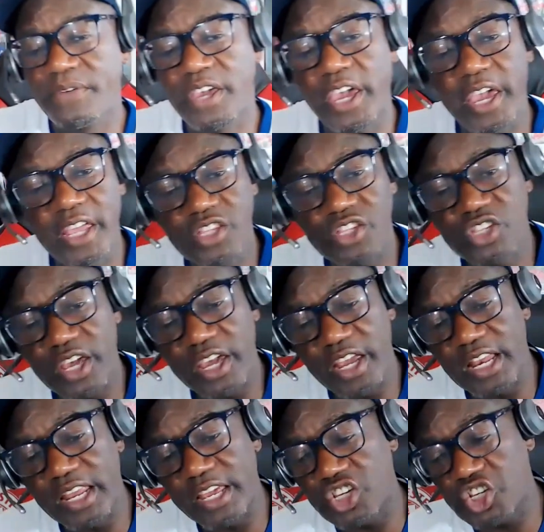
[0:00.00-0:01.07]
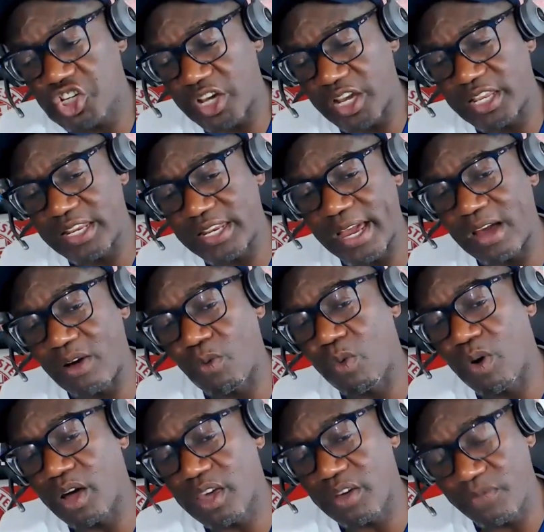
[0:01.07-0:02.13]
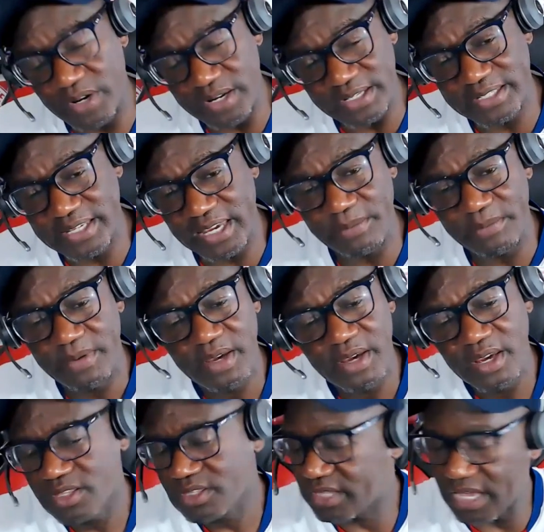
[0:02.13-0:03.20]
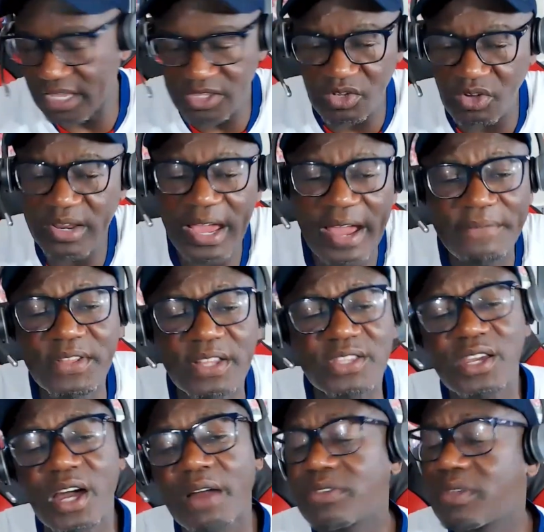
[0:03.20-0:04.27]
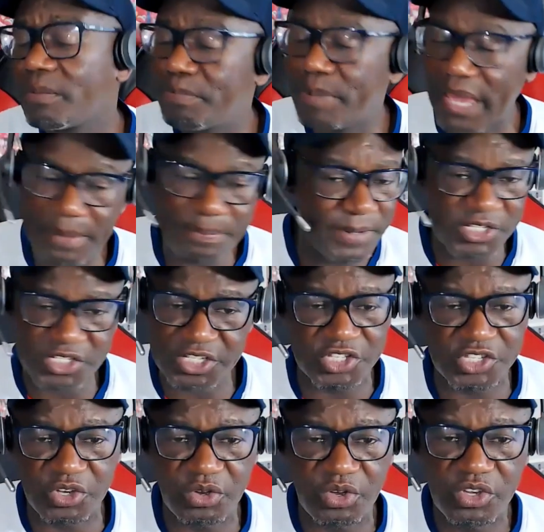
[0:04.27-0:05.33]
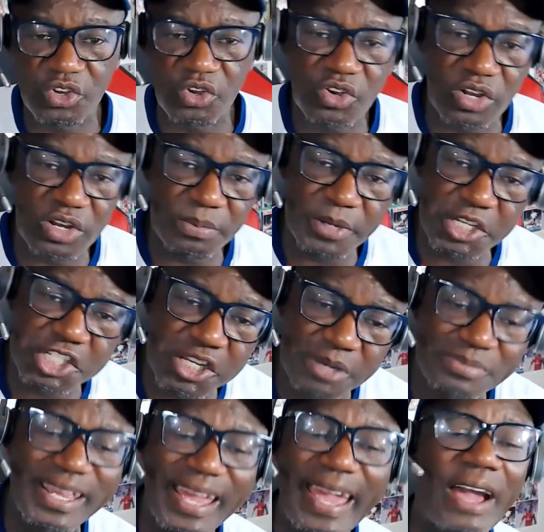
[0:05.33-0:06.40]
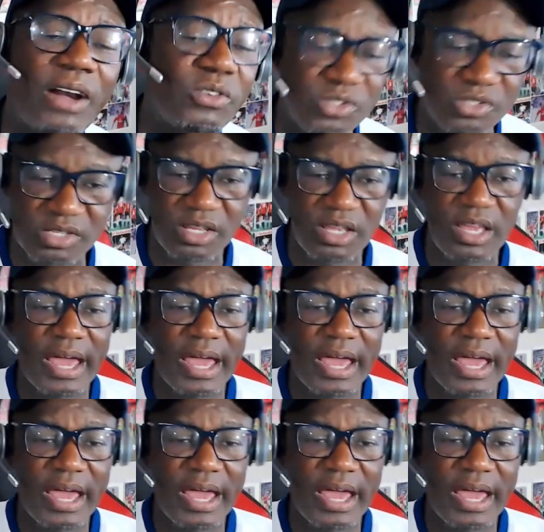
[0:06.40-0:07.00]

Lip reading: in daily training and working for the team, they don't have the time to babysit you. You're going to be shipped out.